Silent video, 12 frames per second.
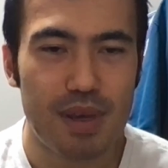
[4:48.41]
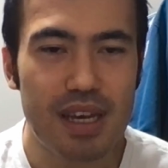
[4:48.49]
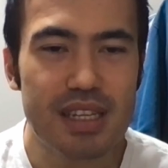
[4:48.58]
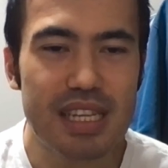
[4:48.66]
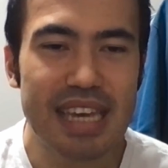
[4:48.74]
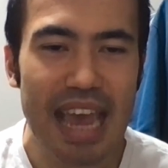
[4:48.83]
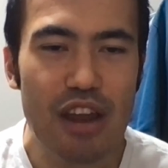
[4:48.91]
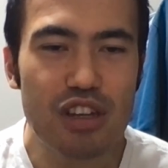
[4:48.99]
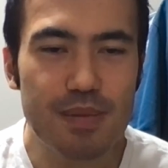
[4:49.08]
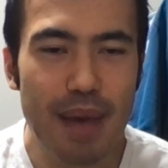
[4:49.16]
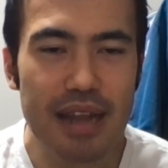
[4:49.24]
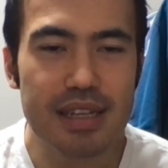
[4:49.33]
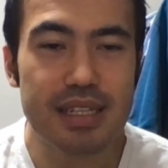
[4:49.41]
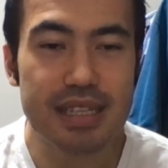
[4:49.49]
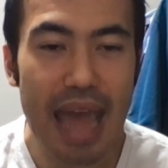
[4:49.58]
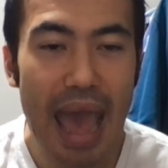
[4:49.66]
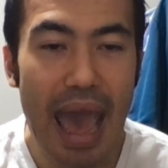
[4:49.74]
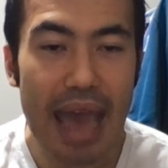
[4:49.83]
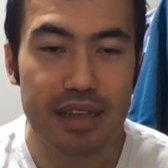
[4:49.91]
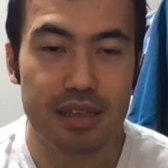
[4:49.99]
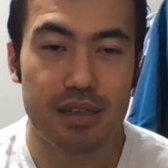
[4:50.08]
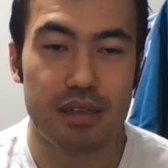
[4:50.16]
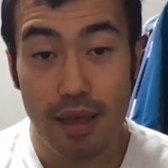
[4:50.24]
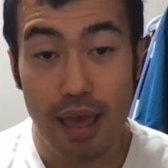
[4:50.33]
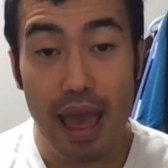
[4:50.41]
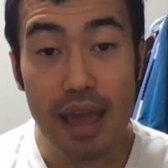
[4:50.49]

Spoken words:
because he cares about his stats.